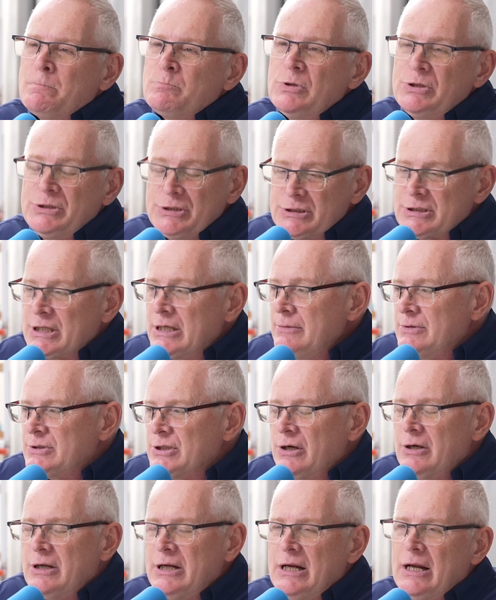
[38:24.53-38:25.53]
But just keep
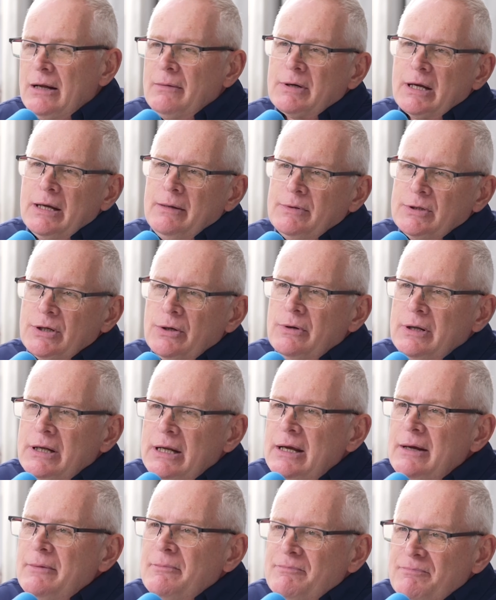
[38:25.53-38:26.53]
turning up, keep doing
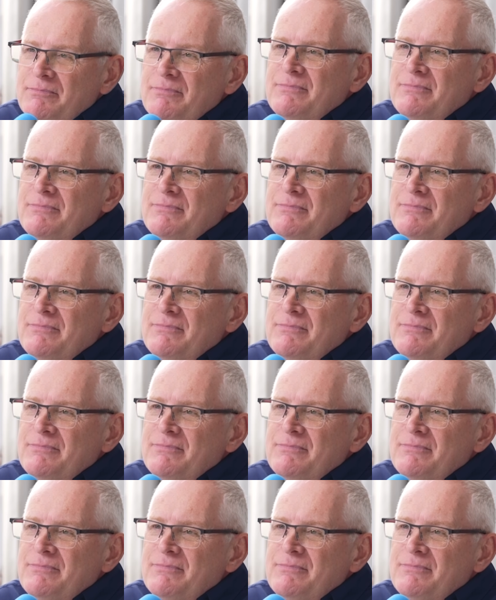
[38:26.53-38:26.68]
it.